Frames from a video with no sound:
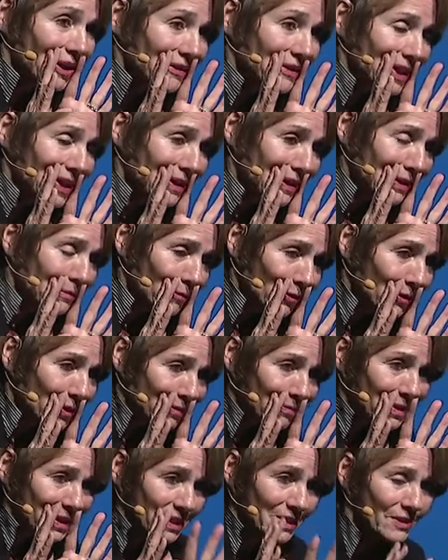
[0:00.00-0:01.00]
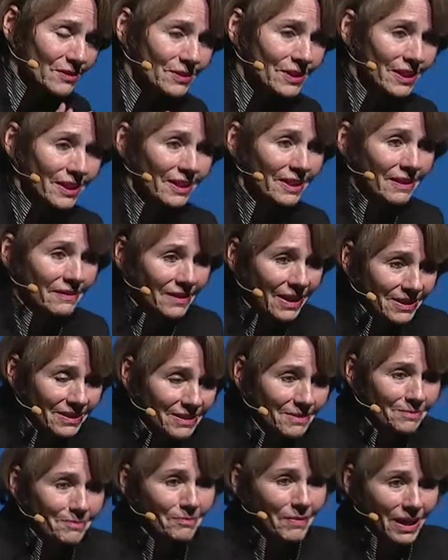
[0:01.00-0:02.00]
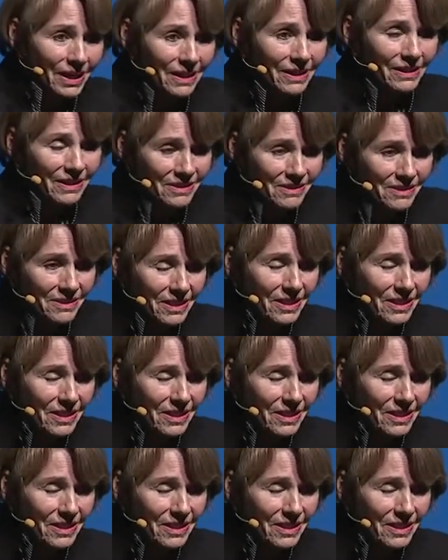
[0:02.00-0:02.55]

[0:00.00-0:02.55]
it that anymore because that's making us the